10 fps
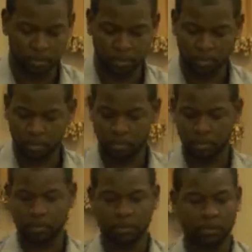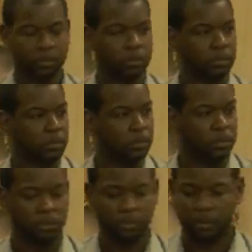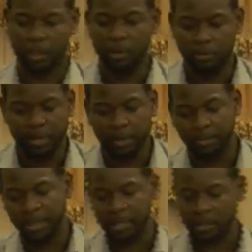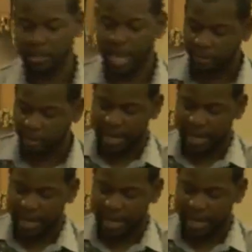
come on now. And you can be the biggest devil